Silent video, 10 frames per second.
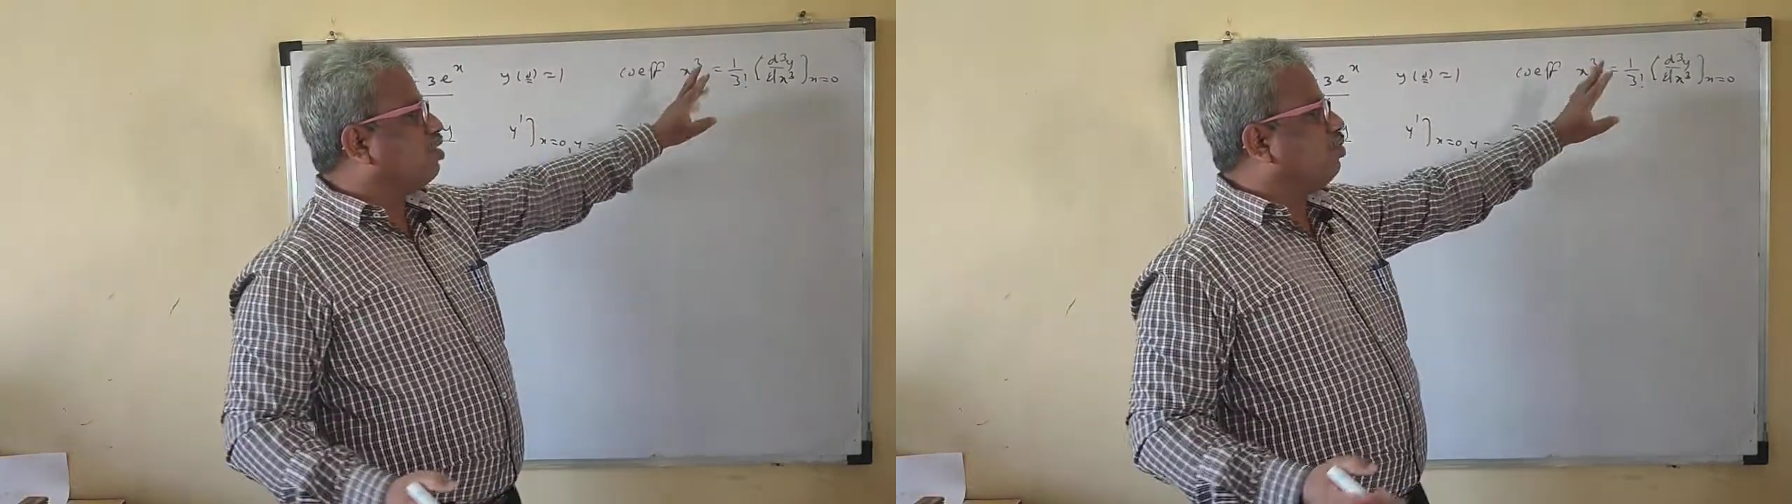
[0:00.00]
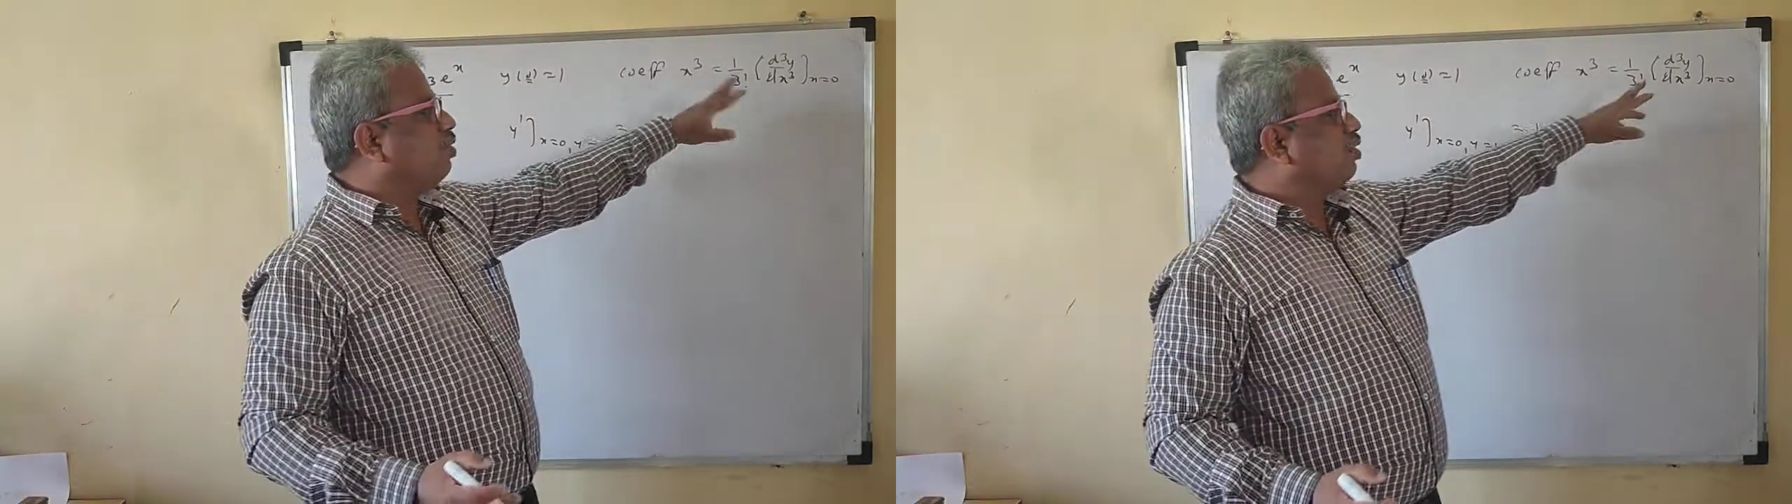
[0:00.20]

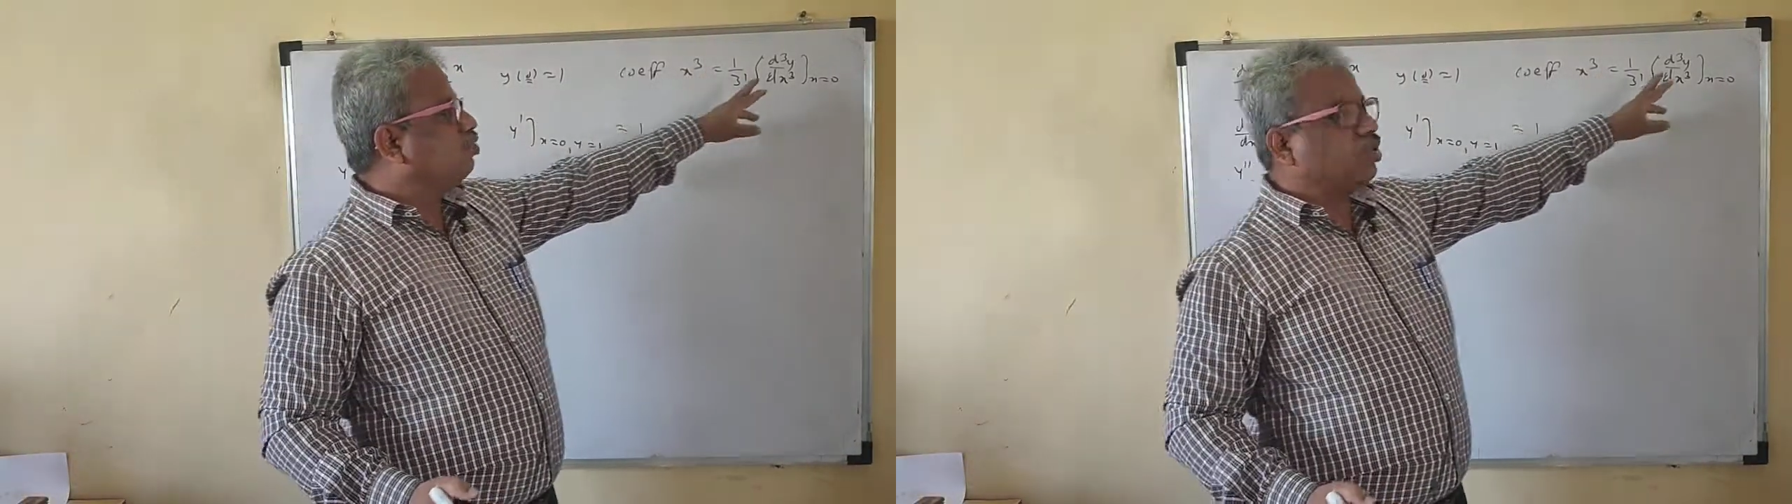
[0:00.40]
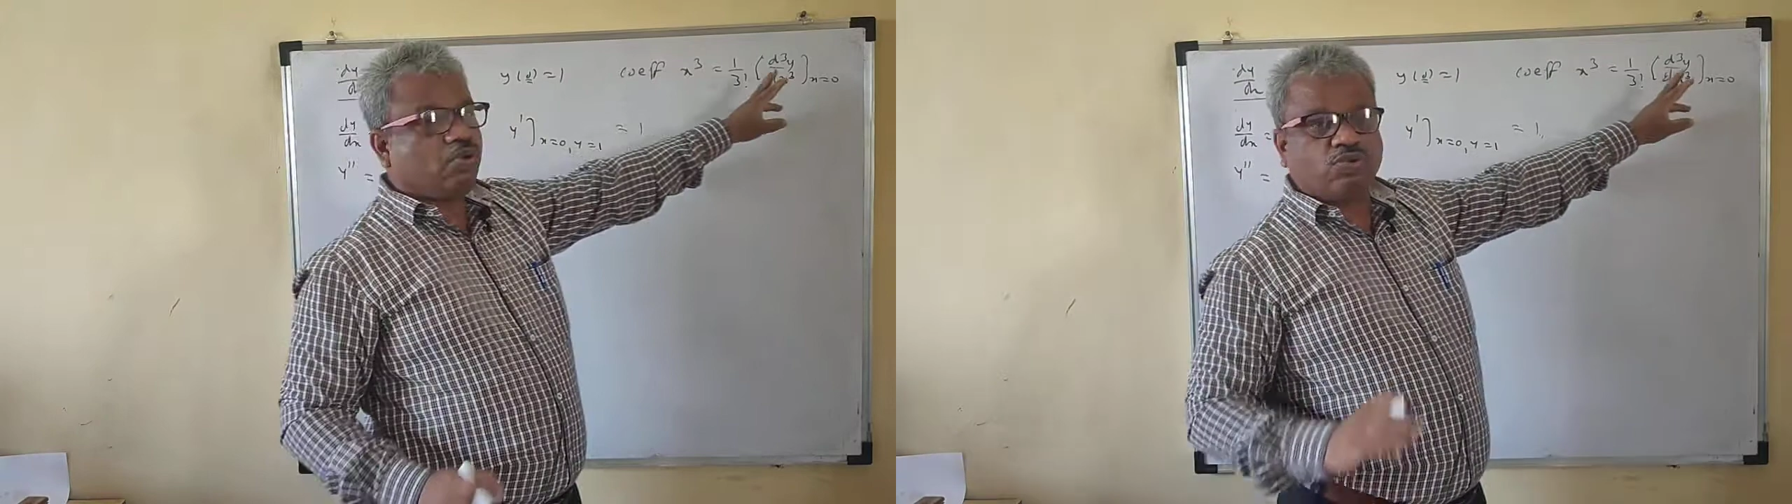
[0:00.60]
cube.
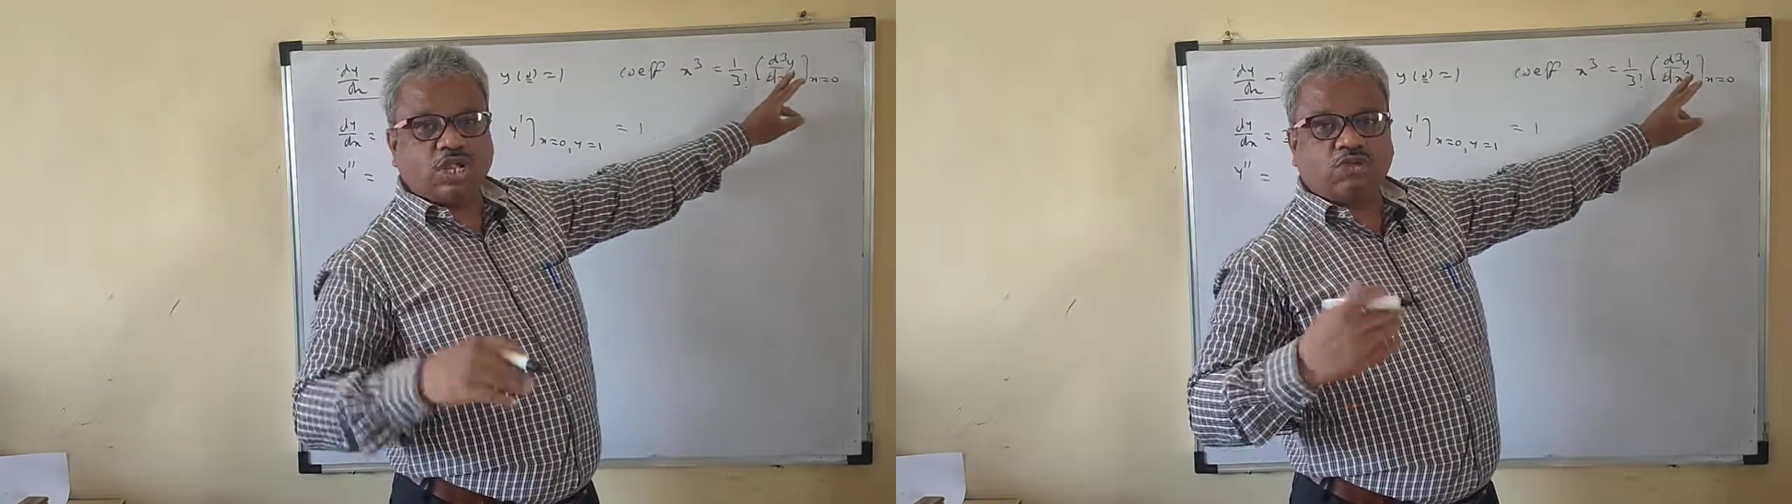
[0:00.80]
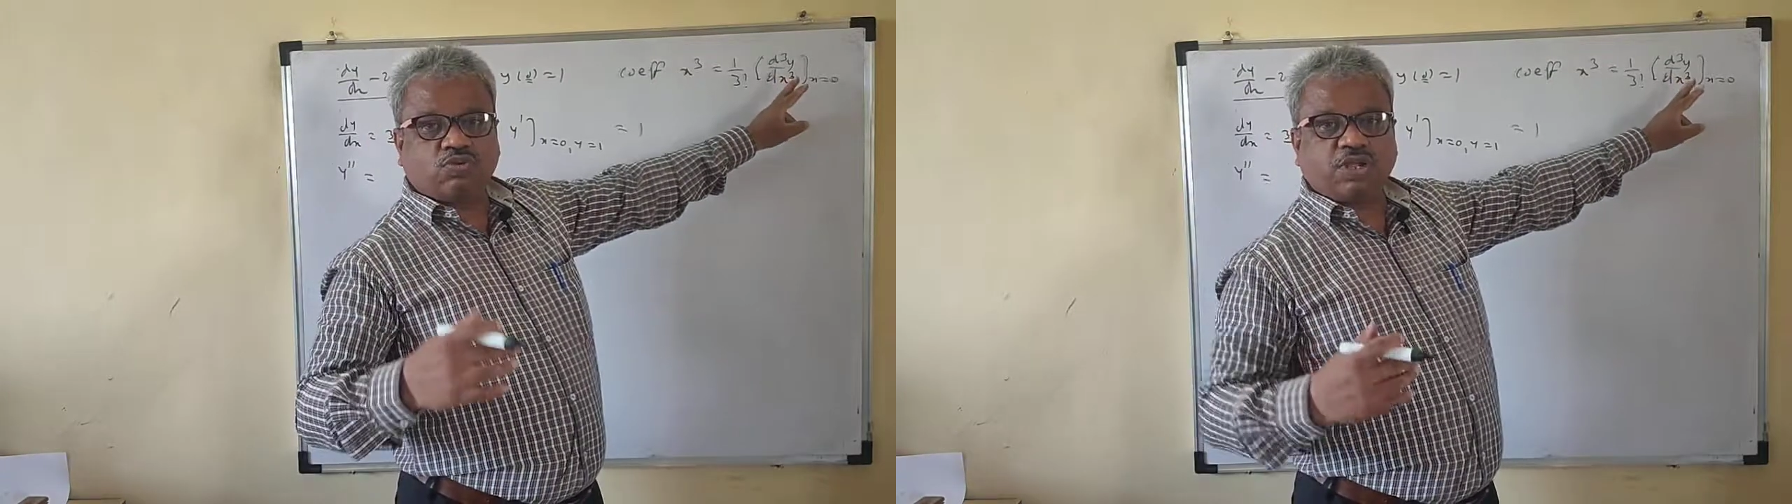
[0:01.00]
So you
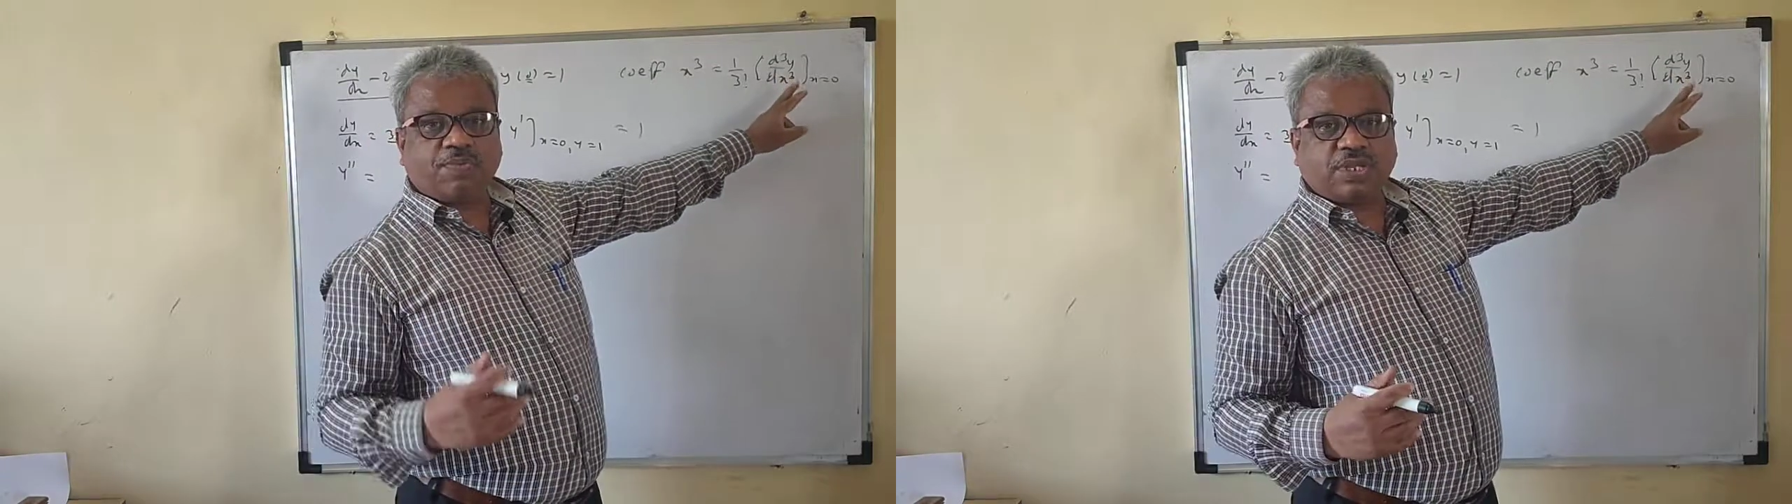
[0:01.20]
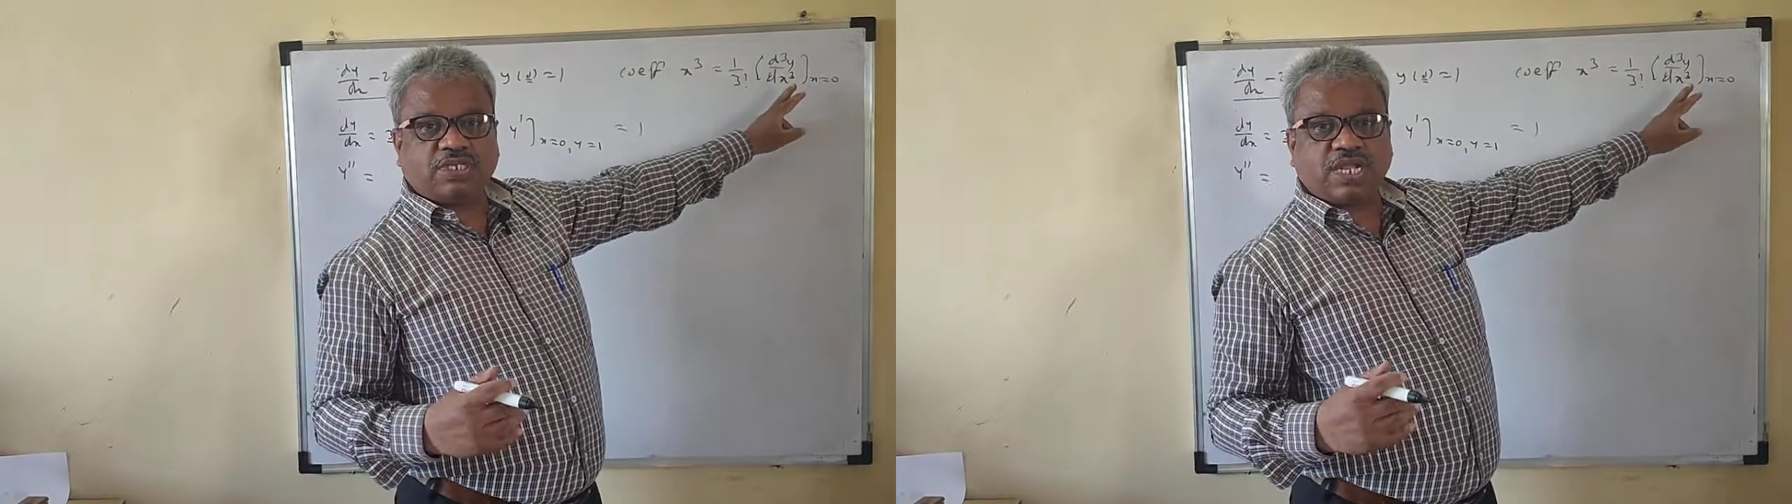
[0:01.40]
need to
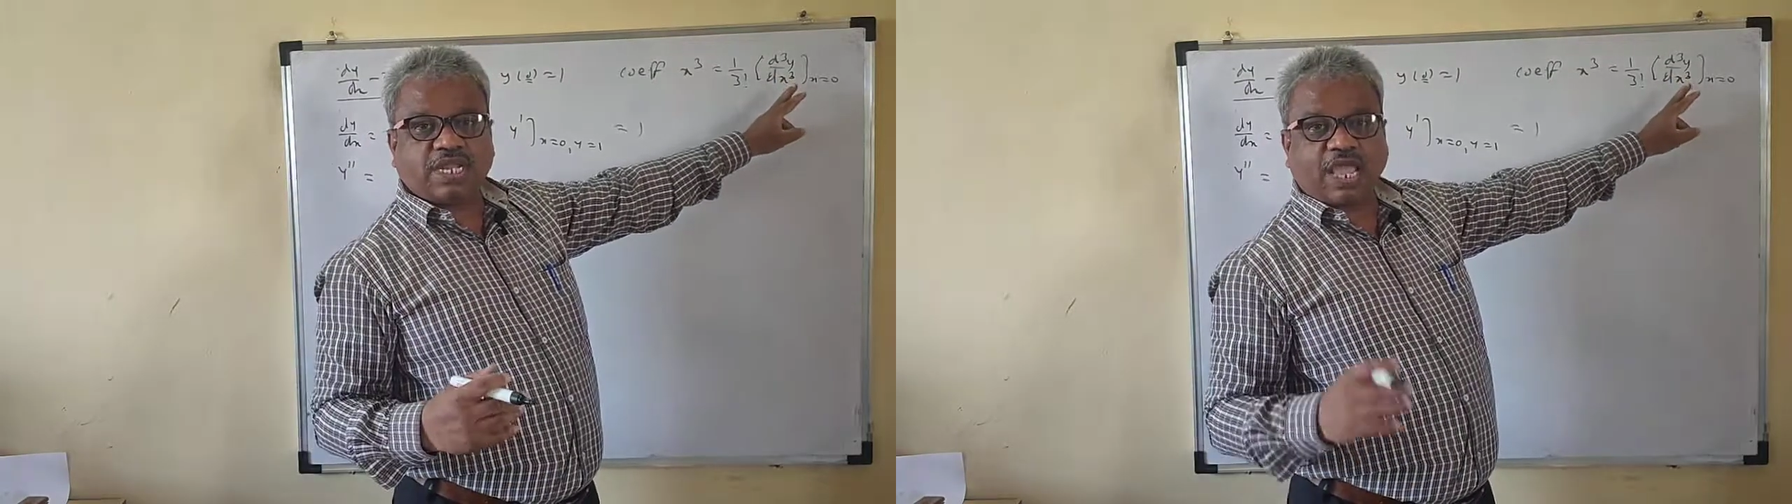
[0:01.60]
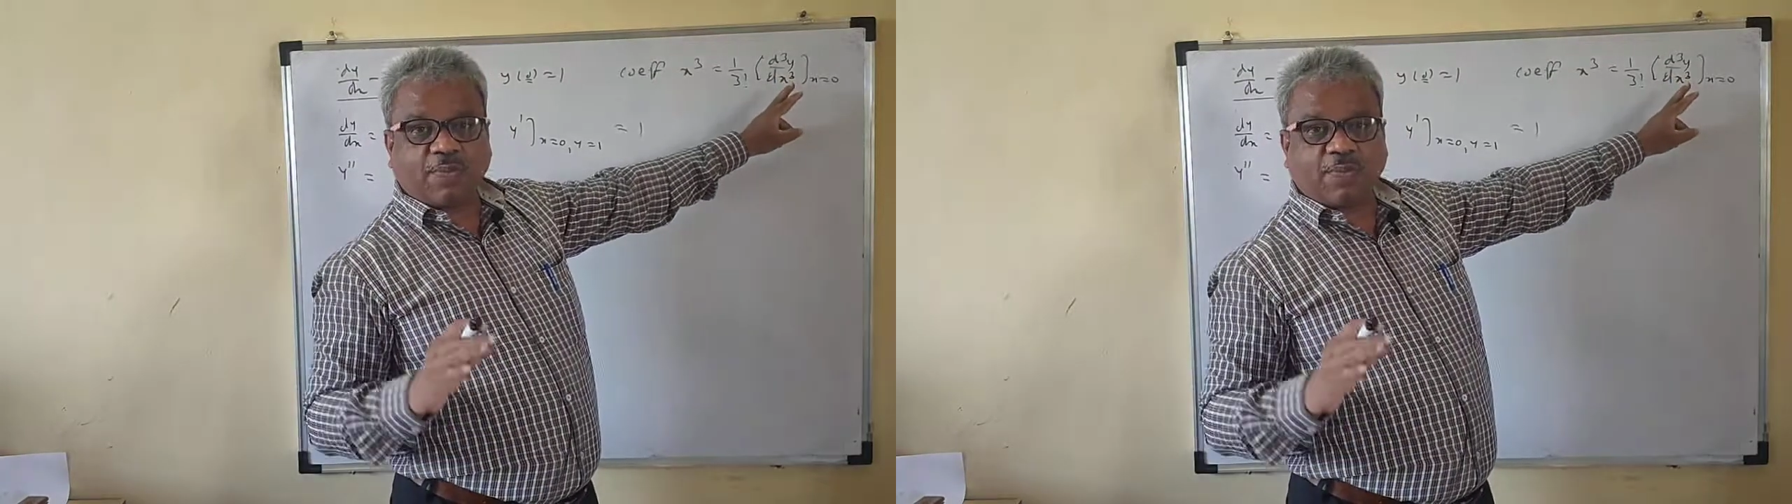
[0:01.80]
differentiate